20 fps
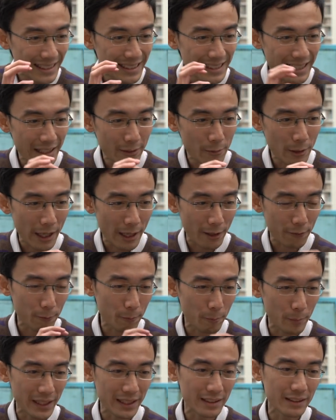they have
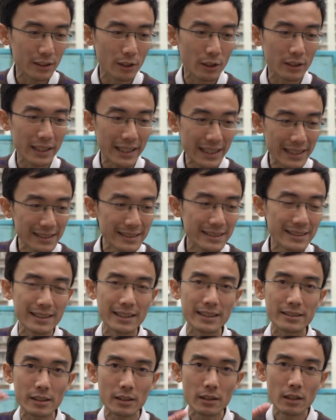been the
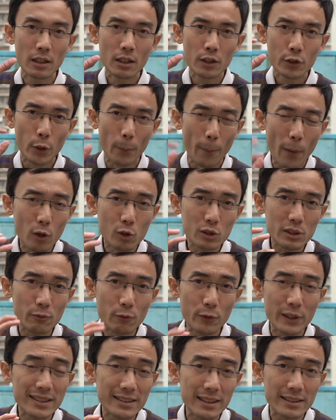easiest to post
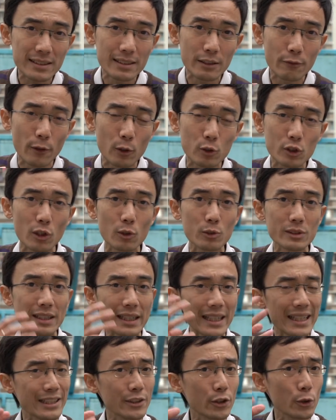360 photos
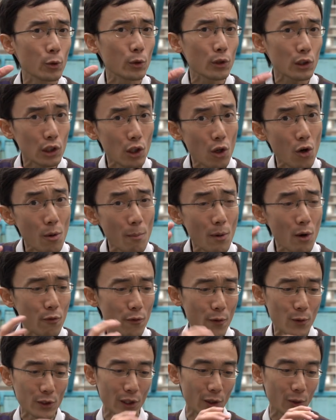into normal
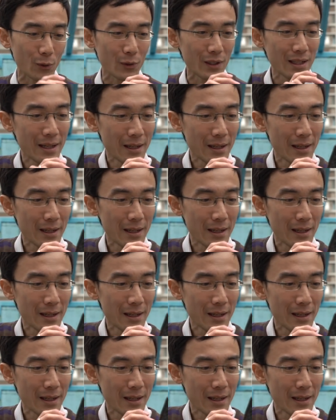photo.